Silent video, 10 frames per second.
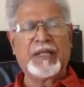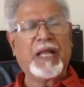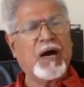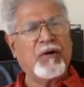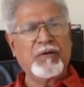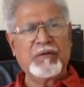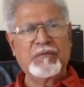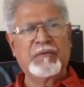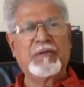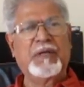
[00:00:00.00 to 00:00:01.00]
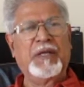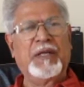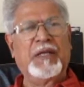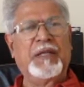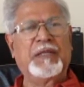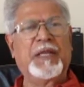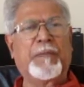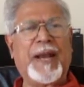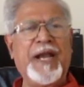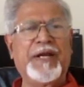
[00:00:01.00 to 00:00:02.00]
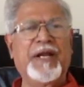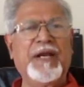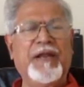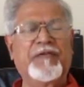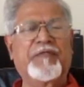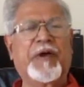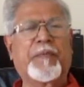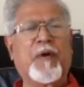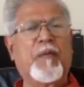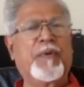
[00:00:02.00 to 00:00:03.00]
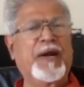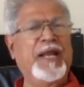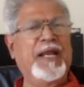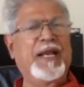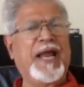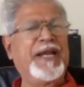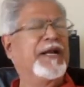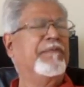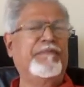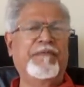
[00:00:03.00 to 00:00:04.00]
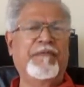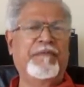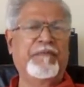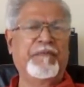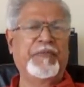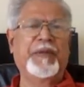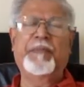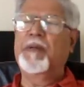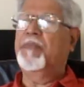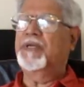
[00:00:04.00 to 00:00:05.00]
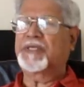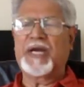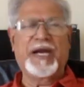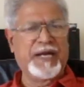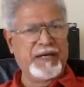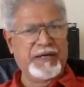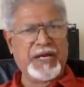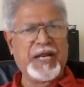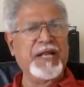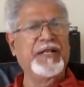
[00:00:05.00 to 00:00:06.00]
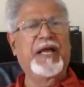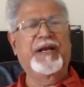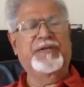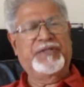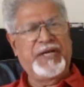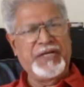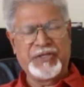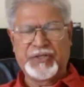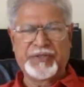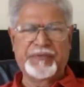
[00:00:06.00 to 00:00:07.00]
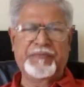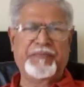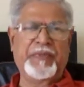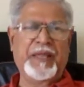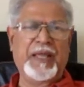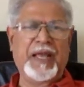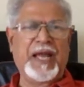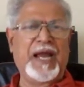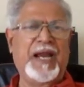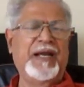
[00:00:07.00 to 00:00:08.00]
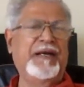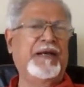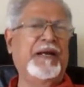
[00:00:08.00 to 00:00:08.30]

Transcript: Now the plantain leaves were properly lined up the people started taking their seats, and